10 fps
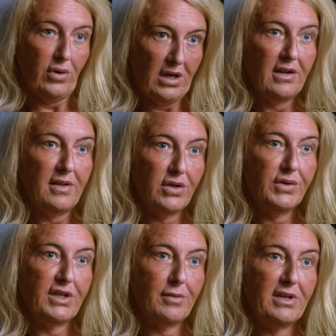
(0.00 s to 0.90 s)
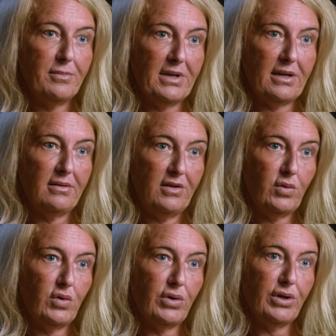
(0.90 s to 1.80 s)
anything you tell me about
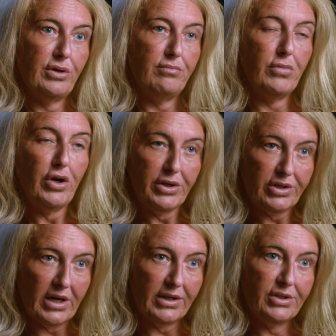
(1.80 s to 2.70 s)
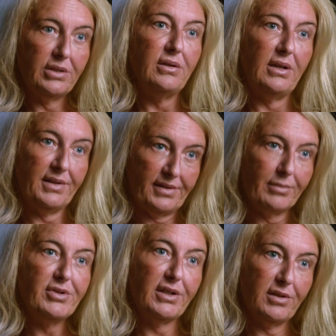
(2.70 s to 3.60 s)
your murder charge is
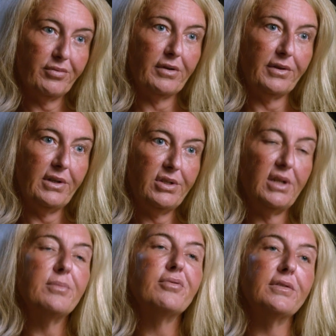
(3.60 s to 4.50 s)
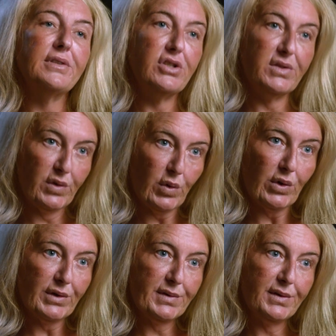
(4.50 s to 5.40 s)
subject to privilege, and the privilege is
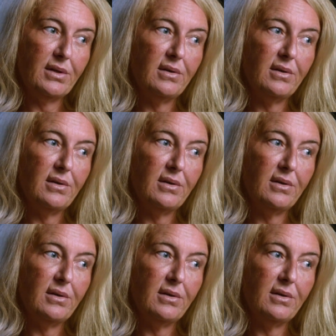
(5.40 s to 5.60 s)
yours.